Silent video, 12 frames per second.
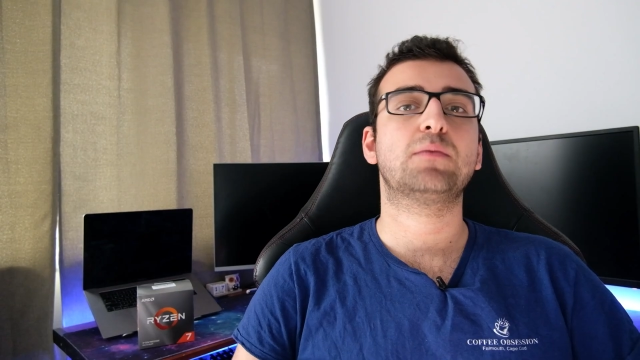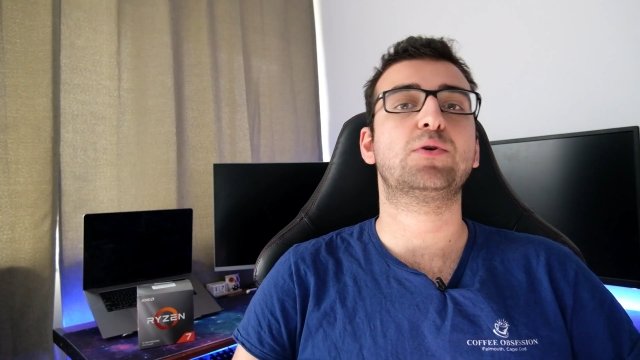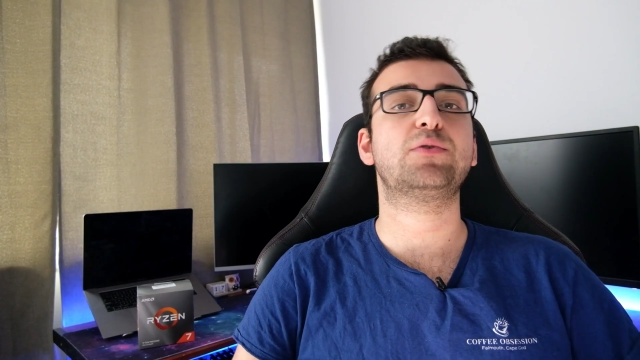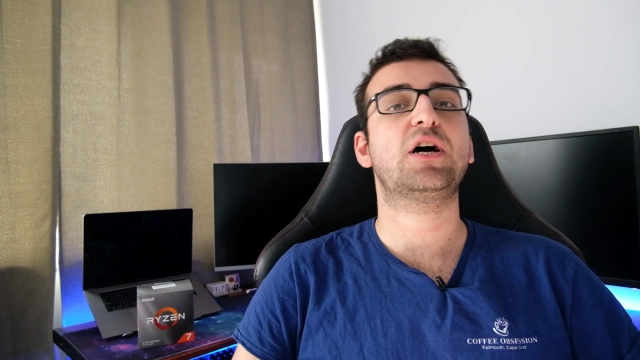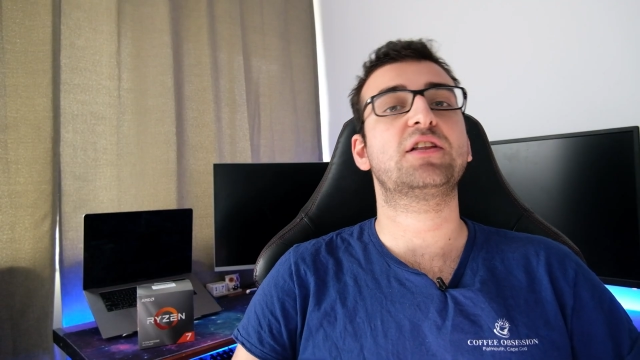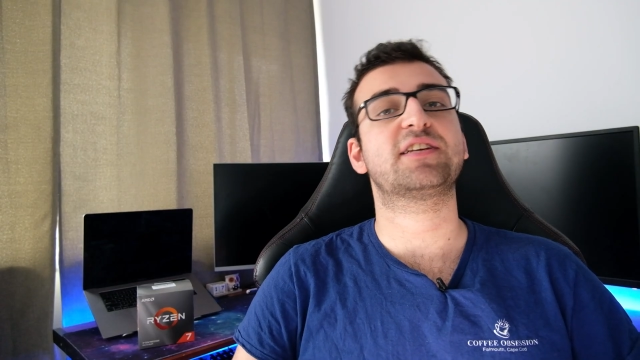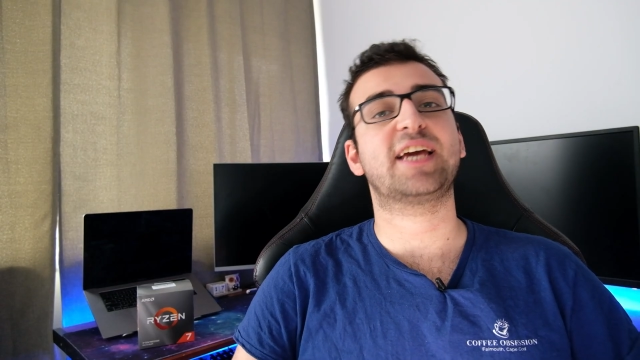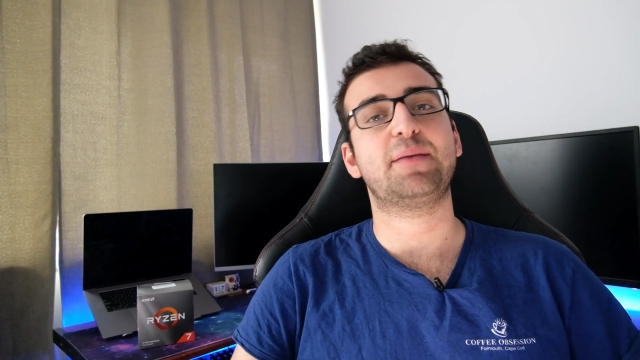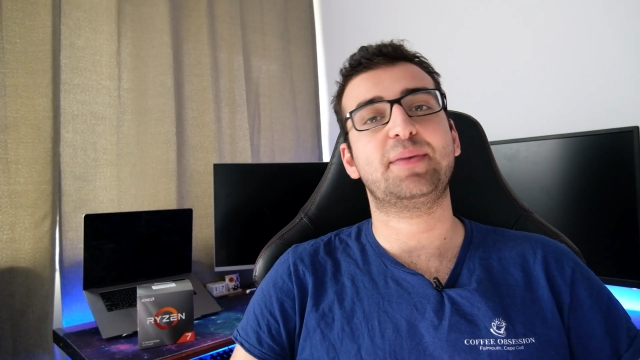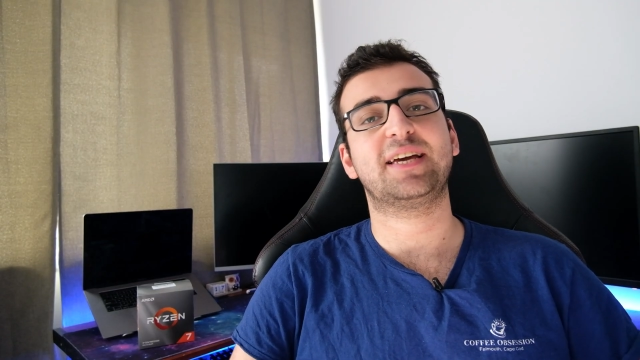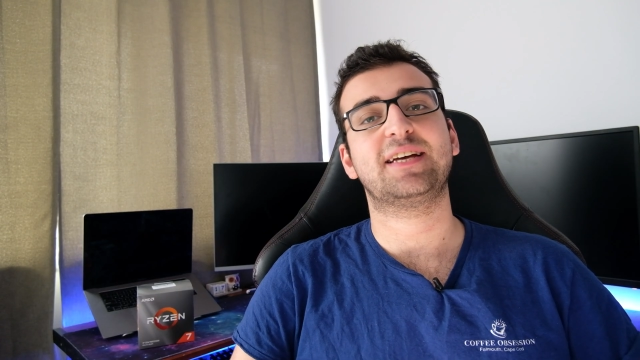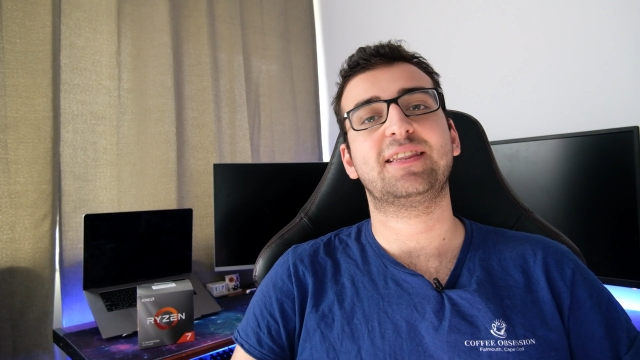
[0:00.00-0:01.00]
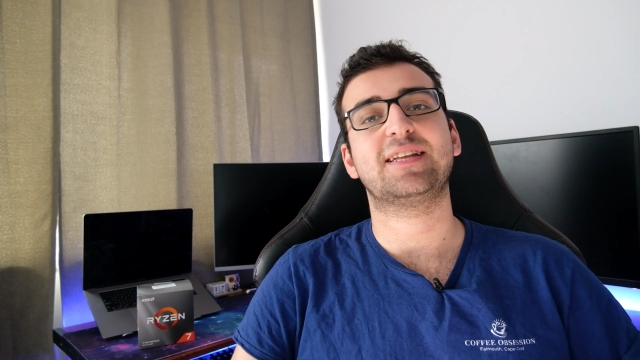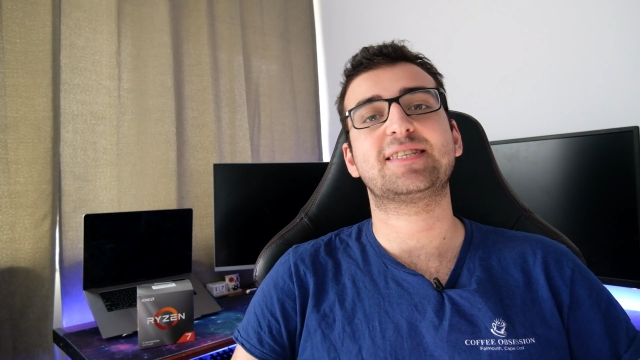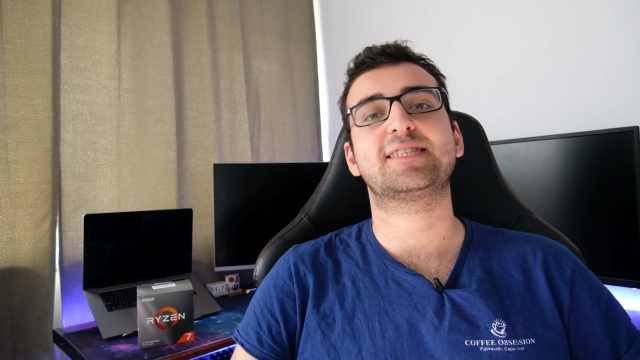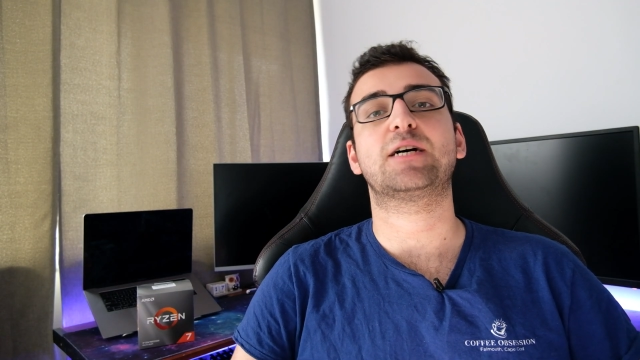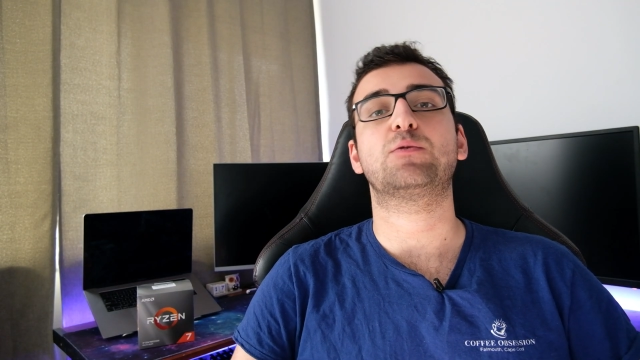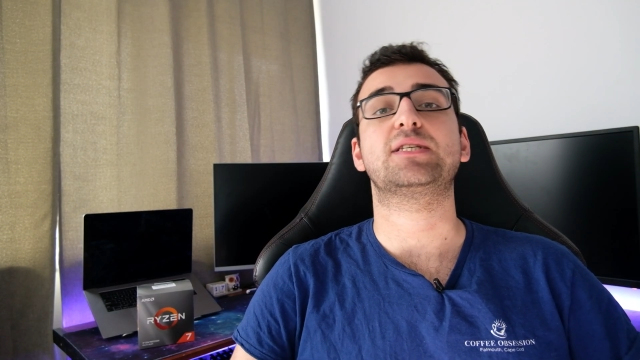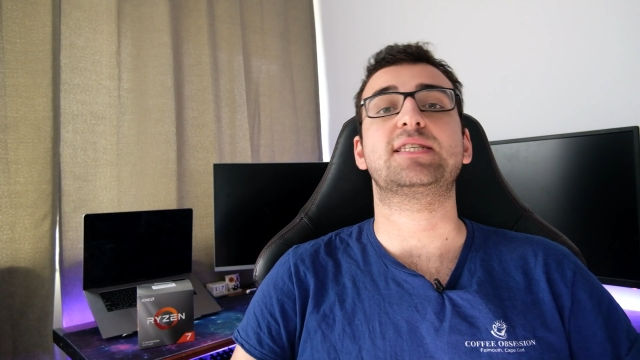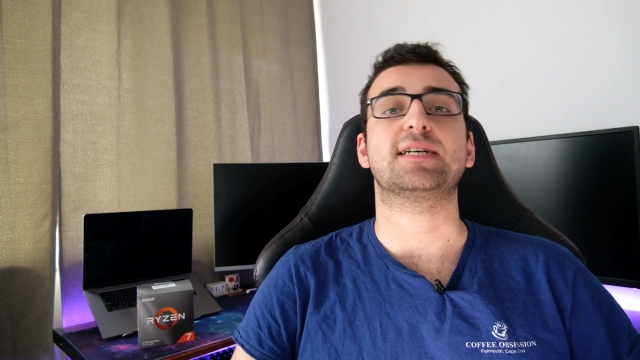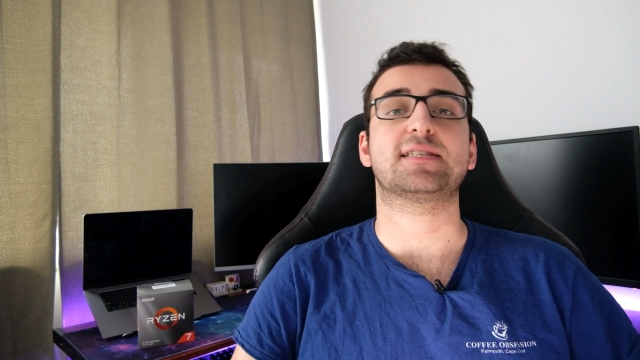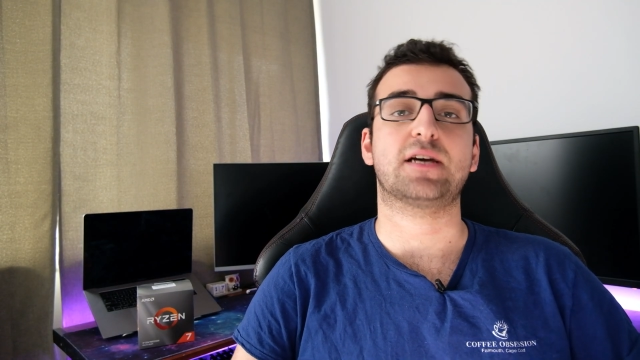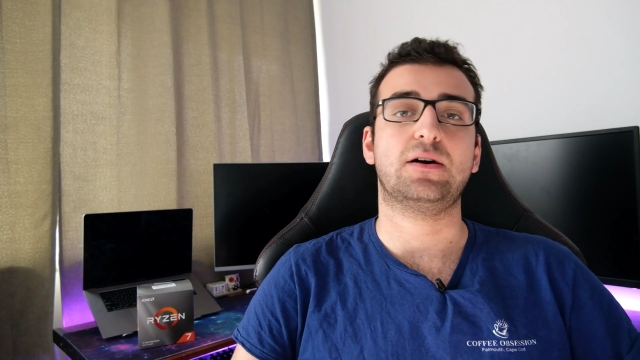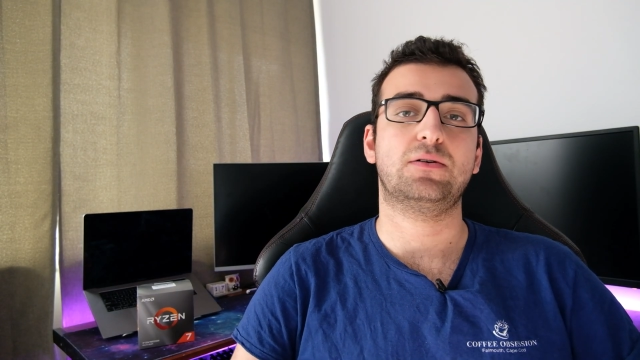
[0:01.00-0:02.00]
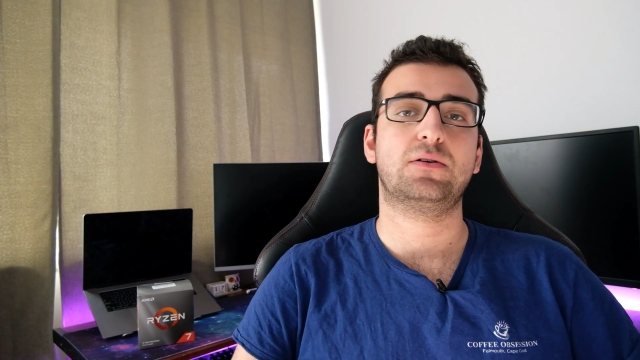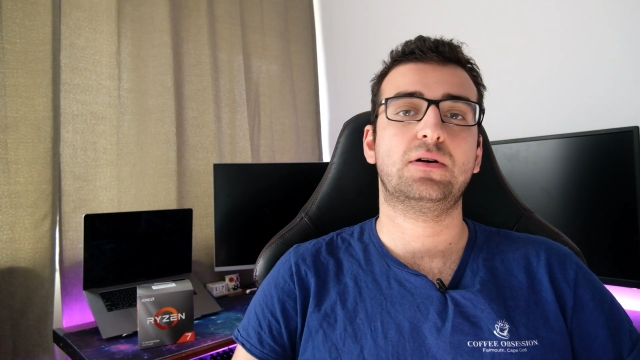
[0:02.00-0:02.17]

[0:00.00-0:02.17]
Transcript: Moving on to gaming, let's start with CSGO.